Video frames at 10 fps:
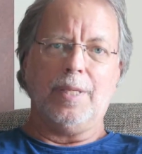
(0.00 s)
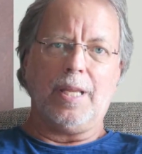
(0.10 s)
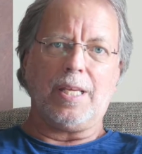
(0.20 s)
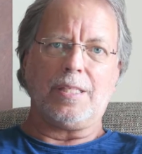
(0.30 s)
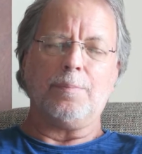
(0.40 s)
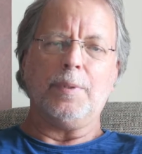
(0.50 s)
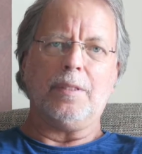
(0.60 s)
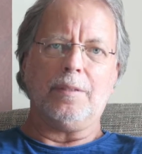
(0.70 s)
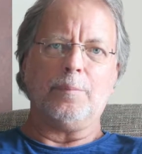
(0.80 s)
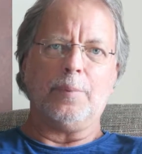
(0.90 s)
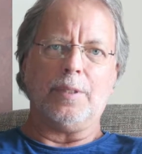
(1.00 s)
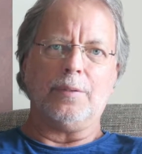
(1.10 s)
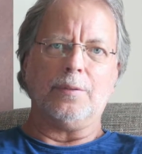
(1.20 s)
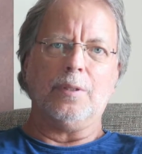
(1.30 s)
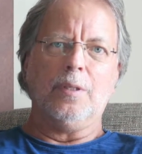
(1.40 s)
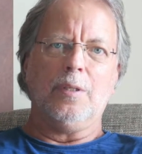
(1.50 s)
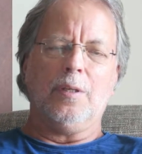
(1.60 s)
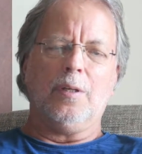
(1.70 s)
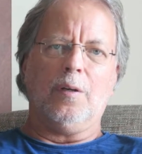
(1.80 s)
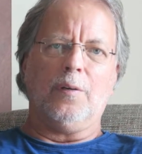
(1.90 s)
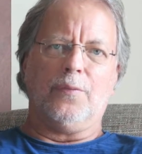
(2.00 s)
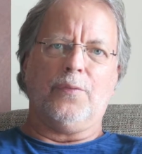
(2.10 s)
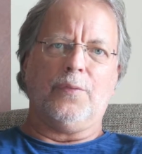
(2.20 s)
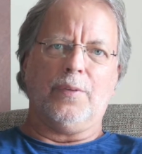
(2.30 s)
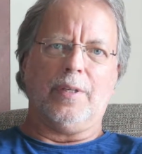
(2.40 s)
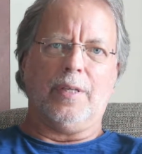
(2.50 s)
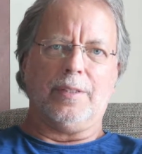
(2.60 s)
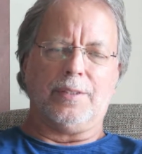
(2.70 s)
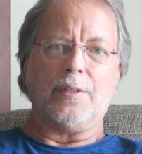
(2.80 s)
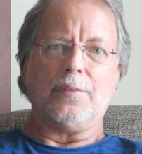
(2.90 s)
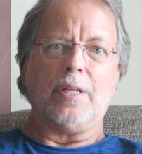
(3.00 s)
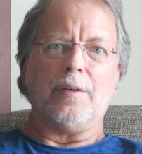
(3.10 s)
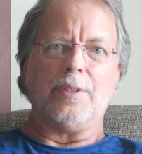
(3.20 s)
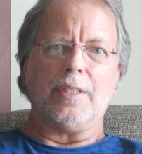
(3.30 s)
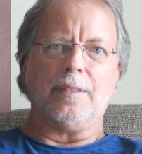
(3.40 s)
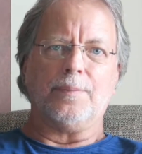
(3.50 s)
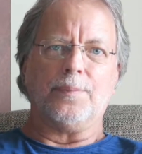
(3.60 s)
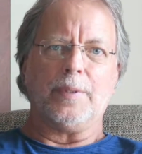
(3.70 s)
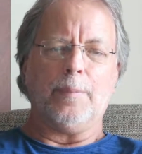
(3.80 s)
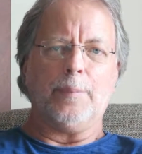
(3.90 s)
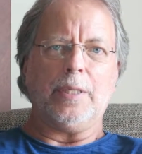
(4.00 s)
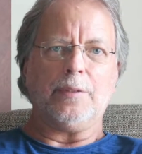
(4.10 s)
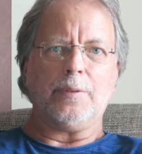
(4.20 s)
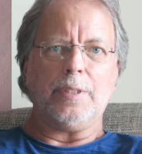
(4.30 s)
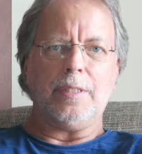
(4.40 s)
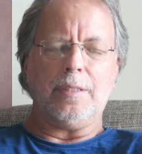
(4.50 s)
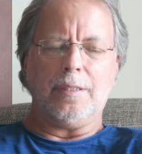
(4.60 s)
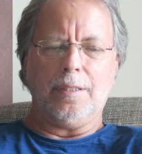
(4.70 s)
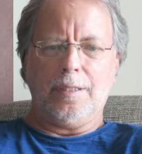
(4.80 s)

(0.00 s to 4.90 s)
last big emperor of uh, southern Africa. Apparently,